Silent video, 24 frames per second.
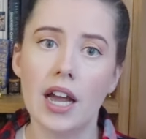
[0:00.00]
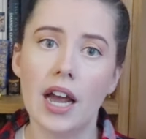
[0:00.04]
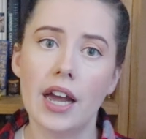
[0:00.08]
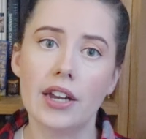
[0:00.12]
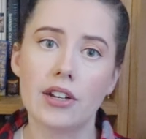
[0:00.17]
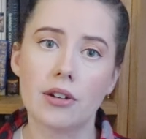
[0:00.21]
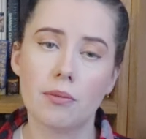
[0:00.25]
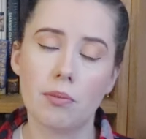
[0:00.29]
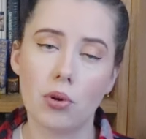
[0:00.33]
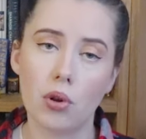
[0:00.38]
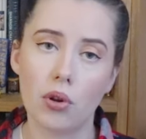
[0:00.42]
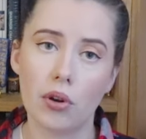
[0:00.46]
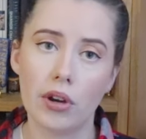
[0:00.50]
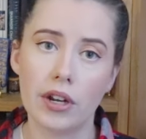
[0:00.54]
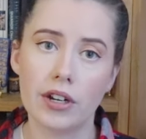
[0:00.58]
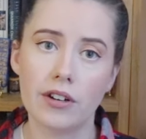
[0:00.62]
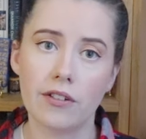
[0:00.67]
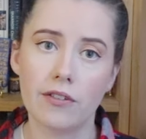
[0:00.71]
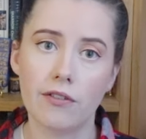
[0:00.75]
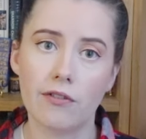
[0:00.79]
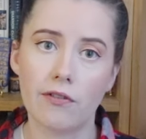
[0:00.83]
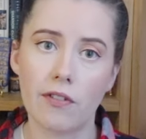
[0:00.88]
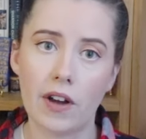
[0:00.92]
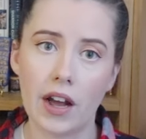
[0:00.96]
and deployed
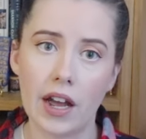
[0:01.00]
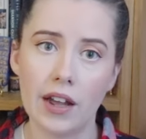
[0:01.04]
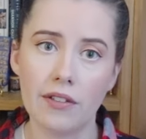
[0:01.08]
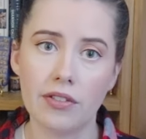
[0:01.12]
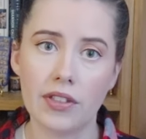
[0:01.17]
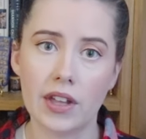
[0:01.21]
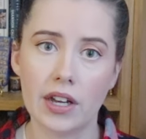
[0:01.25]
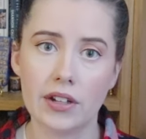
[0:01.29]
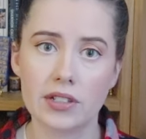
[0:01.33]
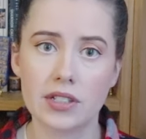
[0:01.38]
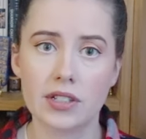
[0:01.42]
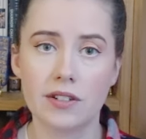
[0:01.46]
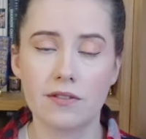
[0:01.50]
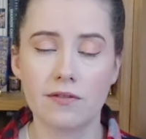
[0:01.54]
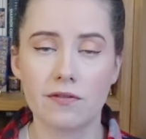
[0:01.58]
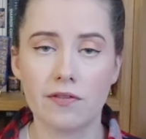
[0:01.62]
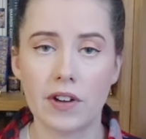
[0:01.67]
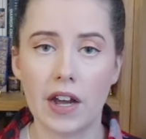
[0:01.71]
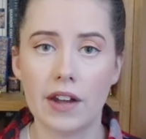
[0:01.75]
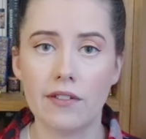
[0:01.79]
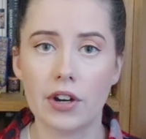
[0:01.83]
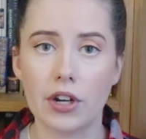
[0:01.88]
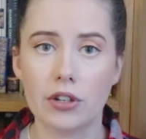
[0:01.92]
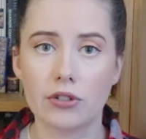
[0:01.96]

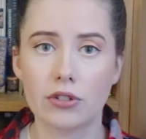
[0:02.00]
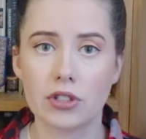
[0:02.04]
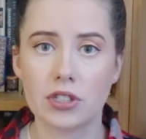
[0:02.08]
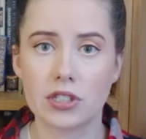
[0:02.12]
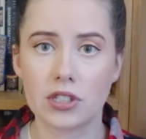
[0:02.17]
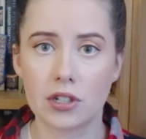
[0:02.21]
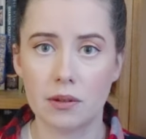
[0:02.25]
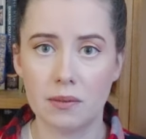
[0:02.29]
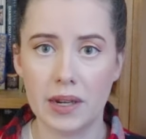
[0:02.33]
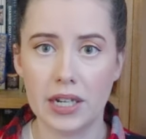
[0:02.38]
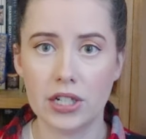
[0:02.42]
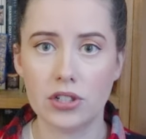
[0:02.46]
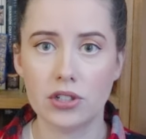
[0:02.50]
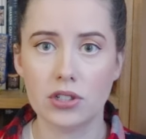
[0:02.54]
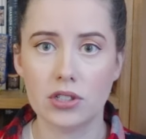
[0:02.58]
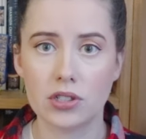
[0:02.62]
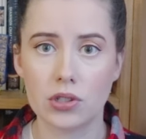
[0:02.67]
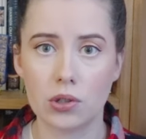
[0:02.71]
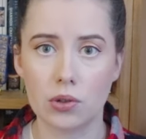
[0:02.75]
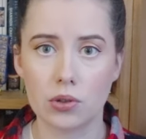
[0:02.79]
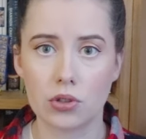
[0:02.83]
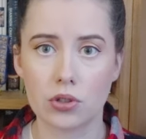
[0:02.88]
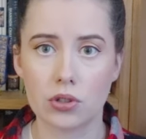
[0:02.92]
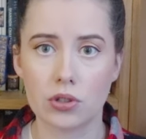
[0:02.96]
5,500 Sarmatian
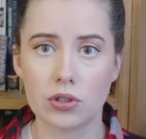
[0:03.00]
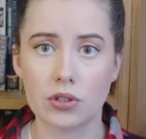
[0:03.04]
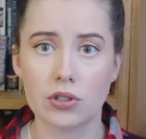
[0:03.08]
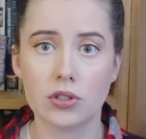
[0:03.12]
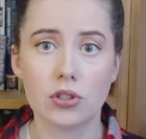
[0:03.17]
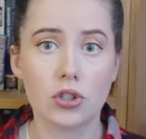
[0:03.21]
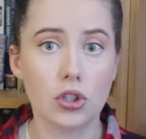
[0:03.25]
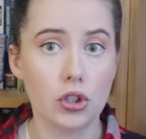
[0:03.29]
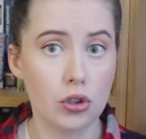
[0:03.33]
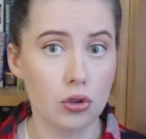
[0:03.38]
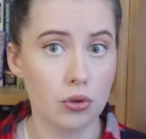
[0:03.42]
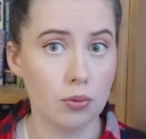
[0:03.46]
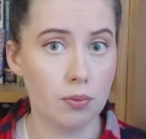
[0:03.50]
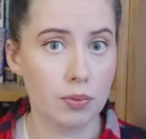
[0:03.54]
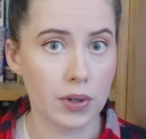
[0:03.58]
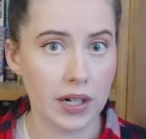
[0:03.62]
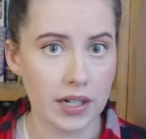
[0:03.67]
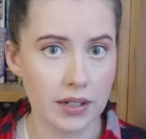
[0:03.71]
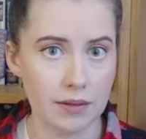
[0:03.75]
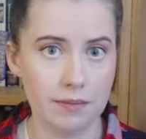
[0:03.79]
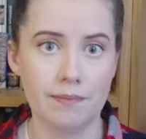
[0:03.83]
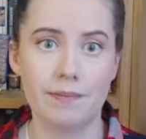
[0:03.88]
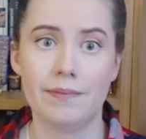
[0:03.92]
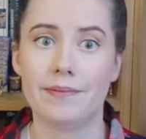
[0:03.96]
soldiers to
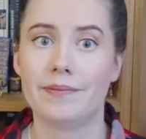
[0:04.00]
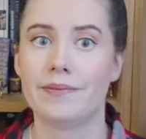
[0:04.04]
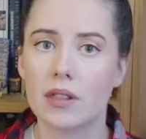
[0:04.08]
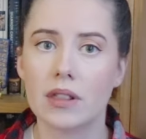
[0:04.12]
Britain.